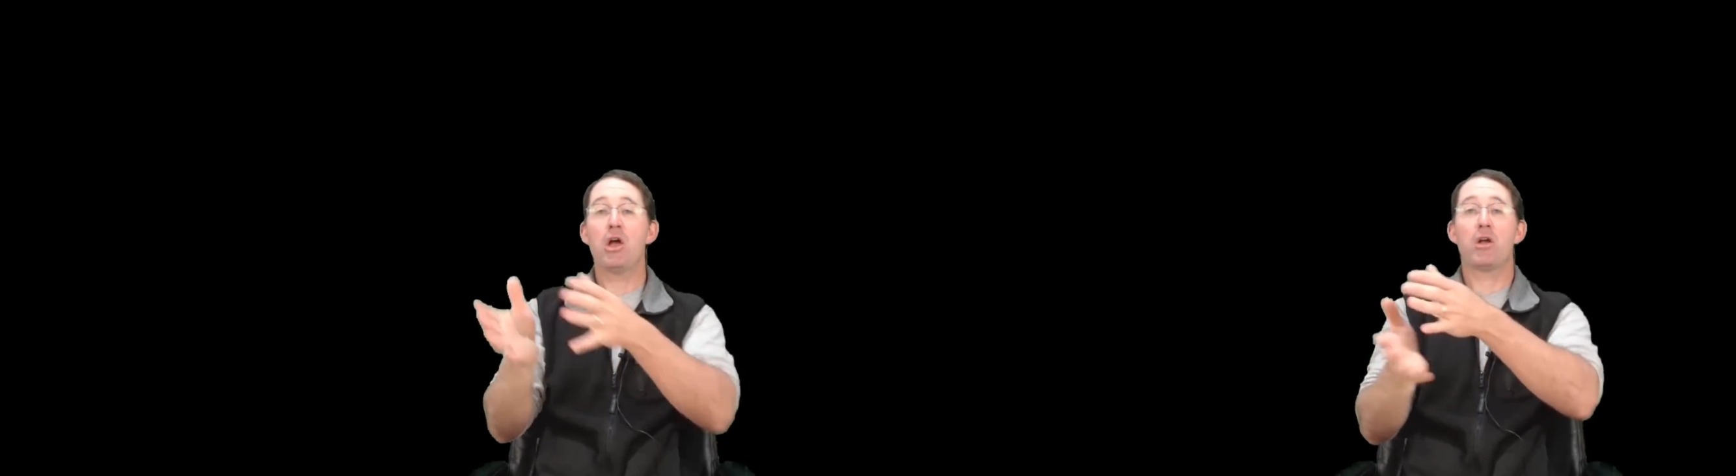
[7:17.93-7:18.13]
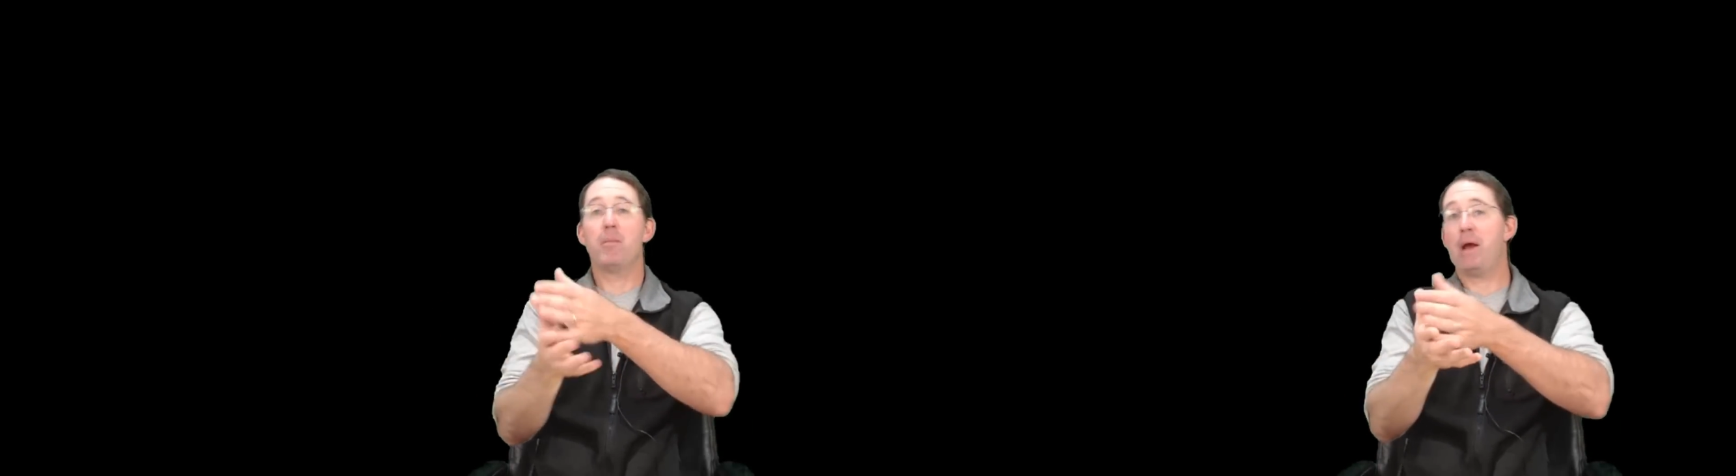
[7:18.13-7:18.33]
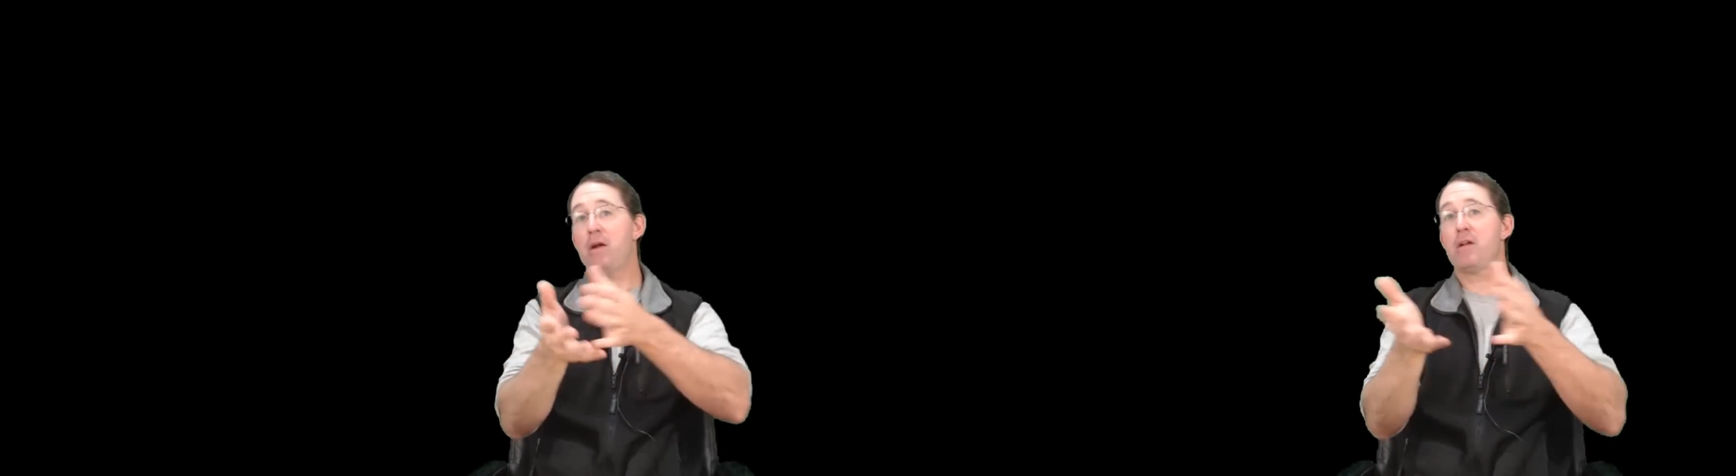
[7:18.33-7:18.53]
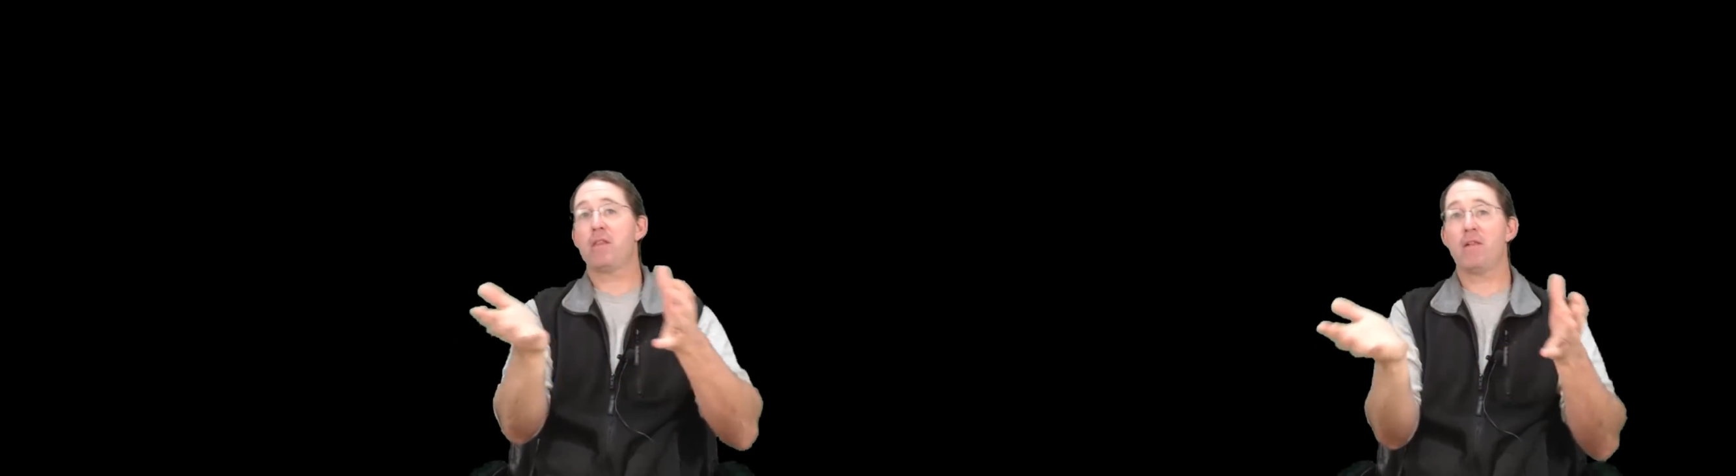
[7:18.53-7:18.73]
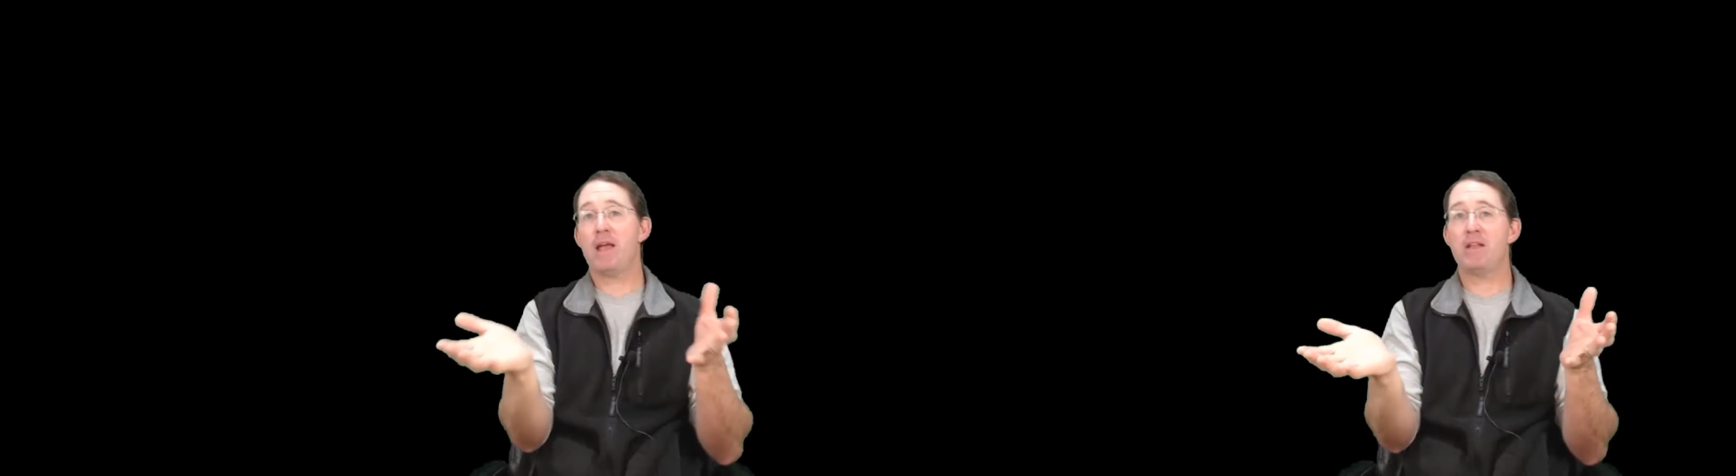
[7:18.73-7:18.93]
compared to
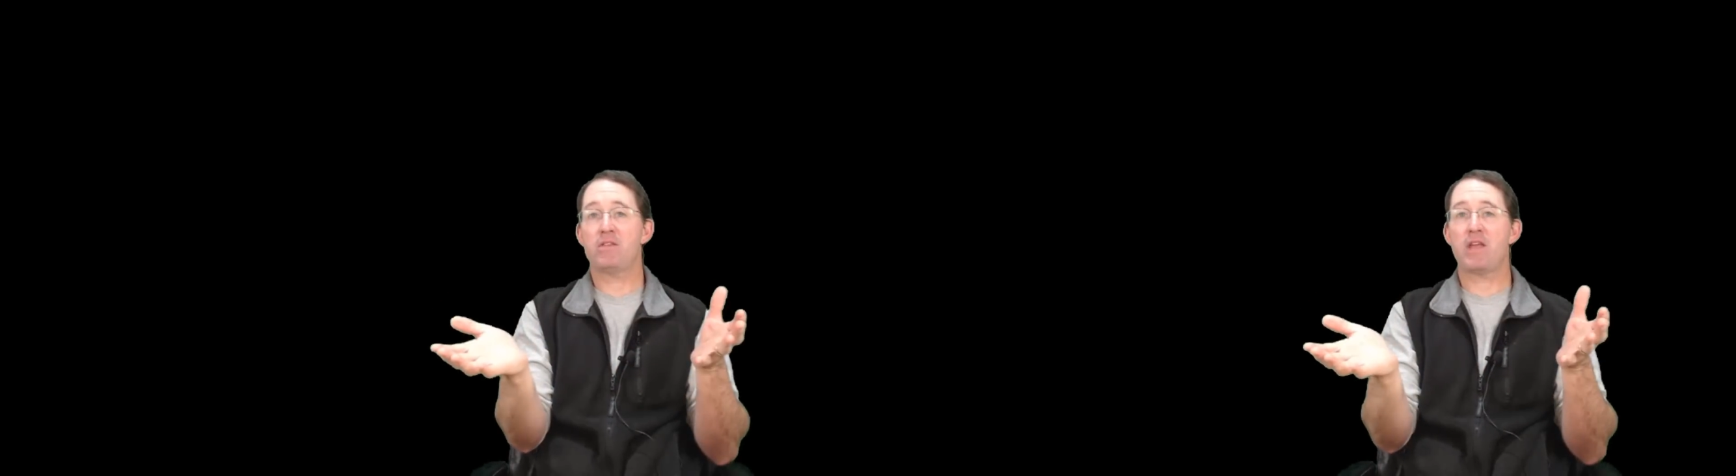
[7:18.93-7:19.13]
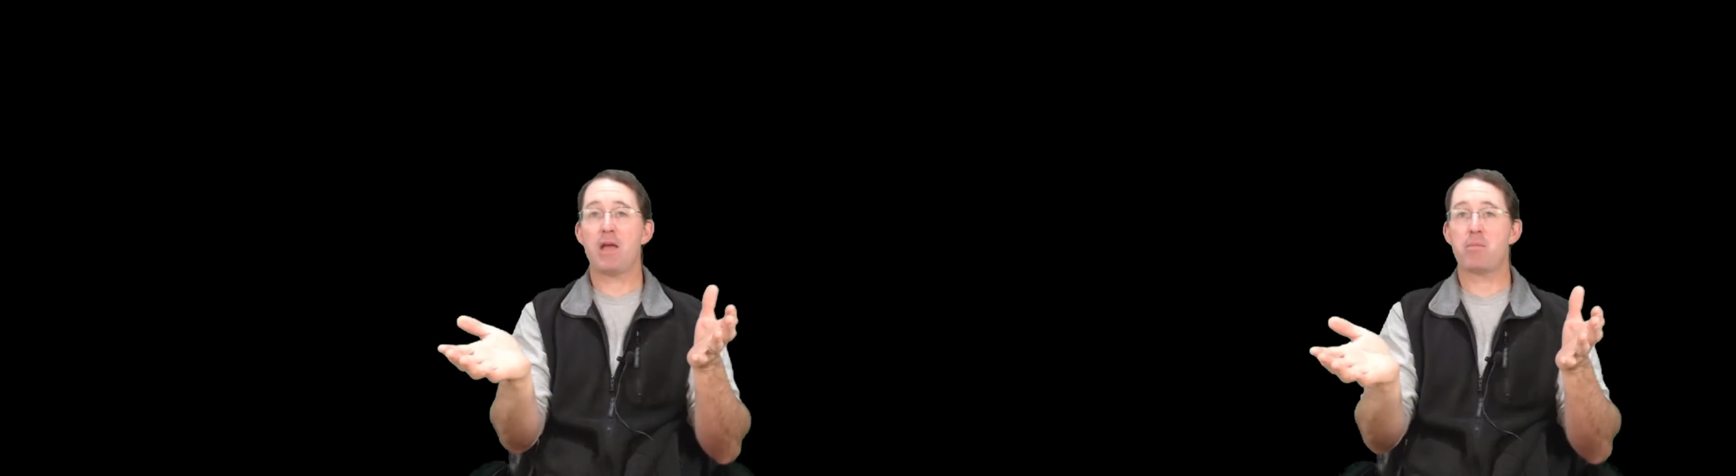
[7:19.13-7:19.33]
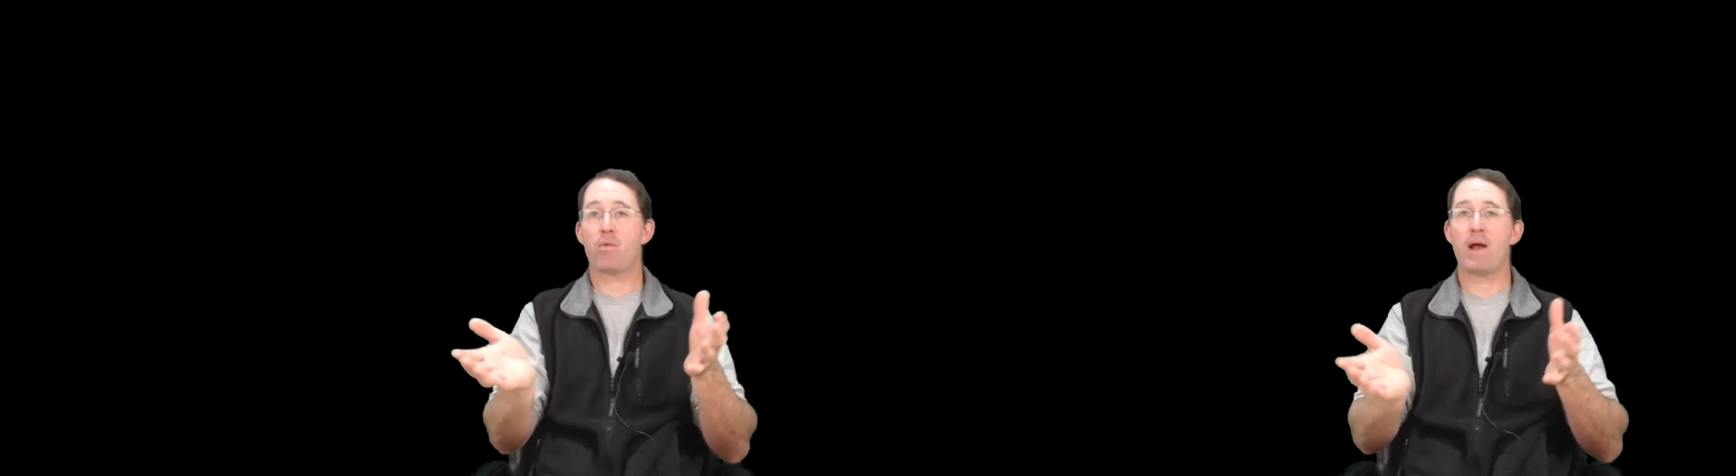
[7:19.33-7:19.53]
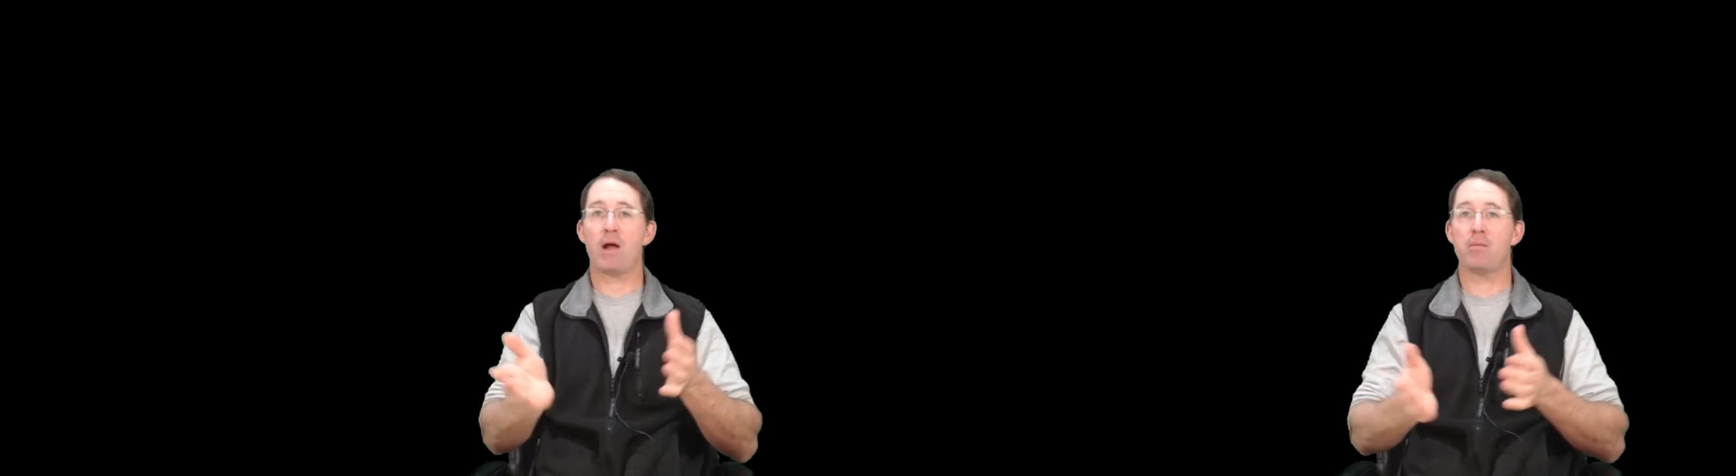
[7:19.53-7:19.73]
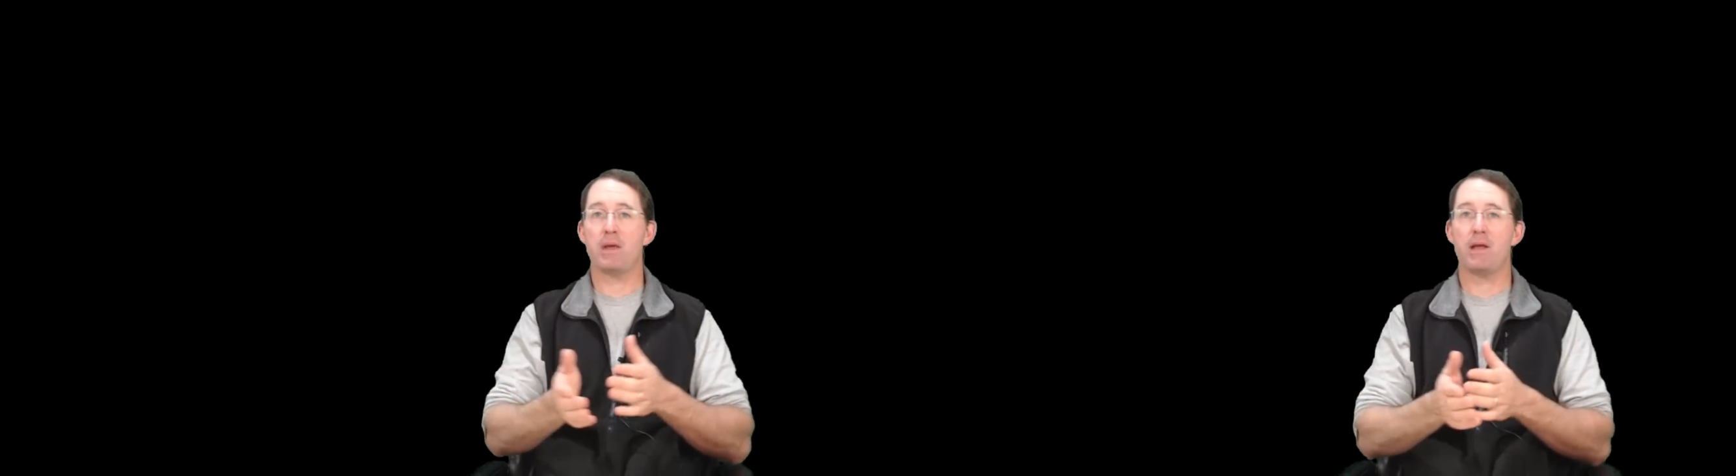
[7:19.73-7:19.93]
the landscape
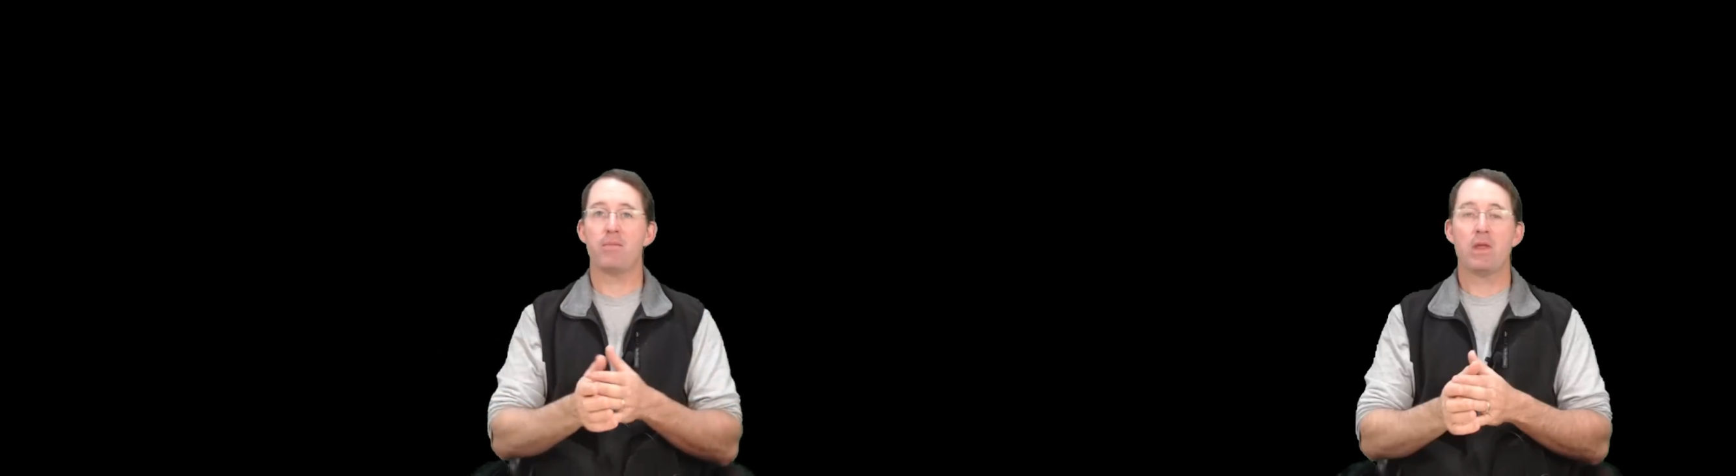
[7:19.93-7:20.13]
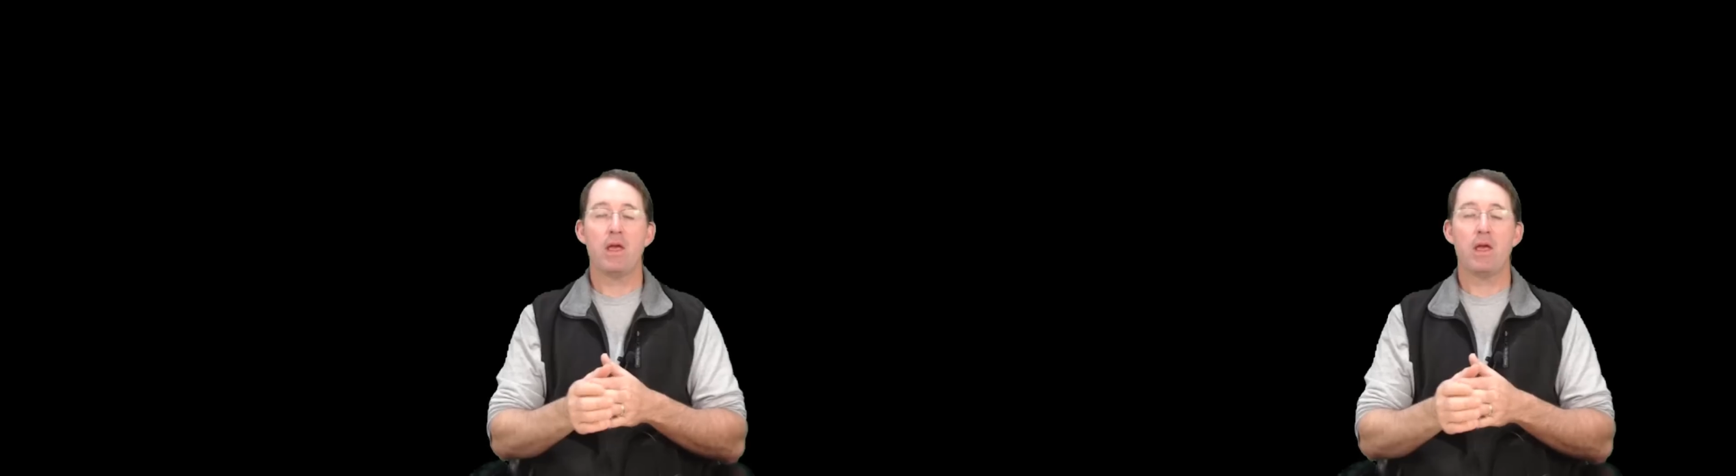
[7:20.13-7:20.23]
around me.